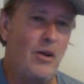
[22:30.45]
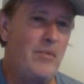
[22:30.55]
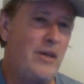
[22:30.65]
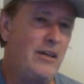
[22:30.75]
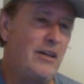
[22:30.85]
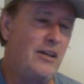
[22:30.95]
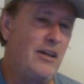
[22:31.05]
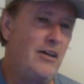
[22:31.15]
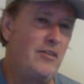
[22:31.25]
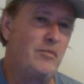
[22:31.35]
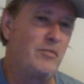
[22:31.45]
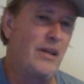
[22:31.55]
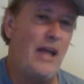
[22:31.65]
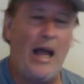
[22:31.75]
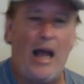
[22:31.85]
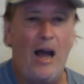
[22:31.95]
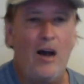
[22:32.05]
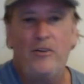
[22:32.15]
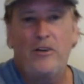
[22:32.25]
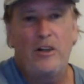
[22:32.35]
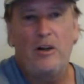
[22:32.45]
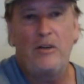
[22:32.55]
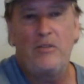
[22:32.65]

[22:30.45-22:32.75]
So I mean, I often